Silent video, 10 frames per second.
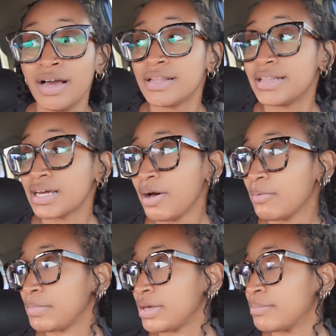The thing about
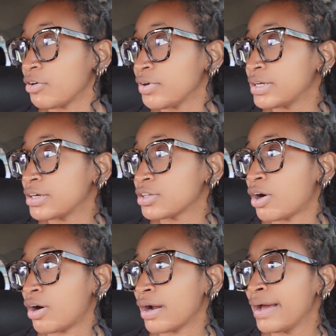me about reading in the
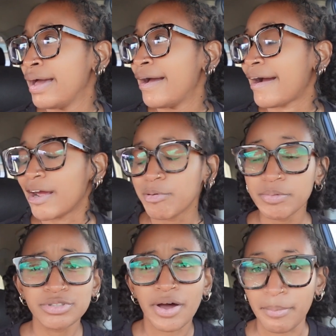car, I hear people
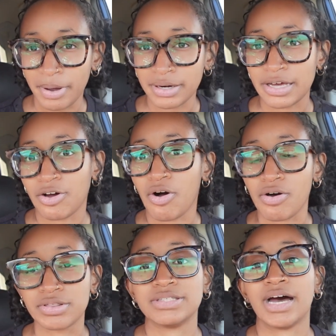talk about it like all
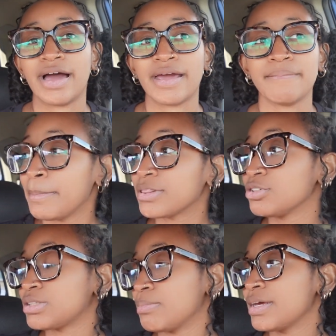the time, but
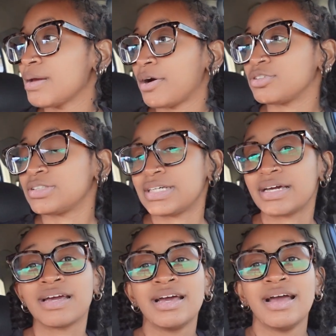there's something about just like
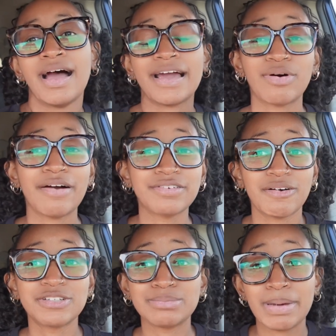I don't have enough
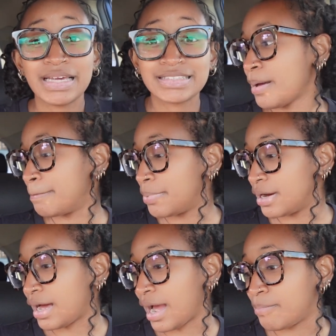space.
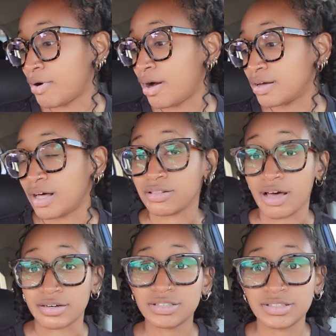But I brought a
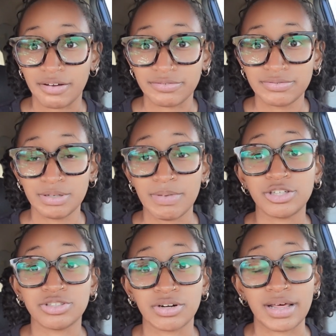lot of stuff to make
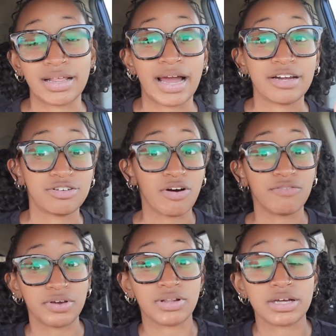sure that like I don't
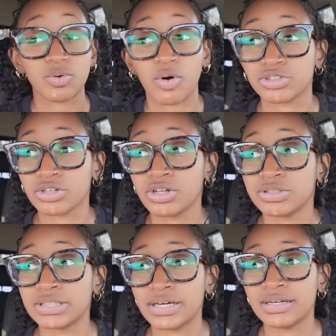feel like the walls are
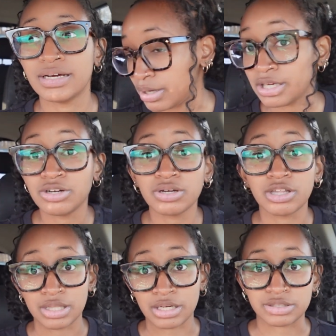closing in. But here are the
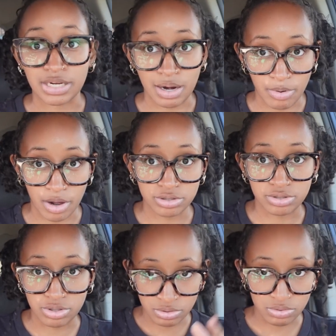things that I brought
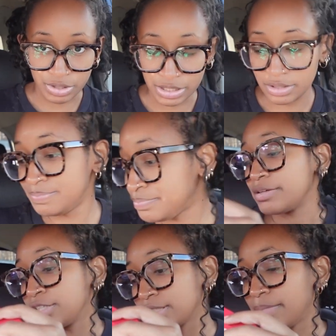to read. I
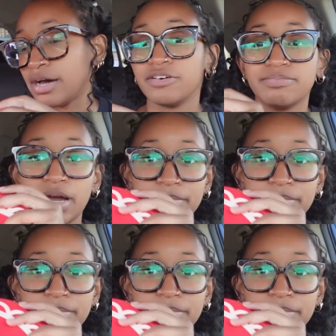took them out of my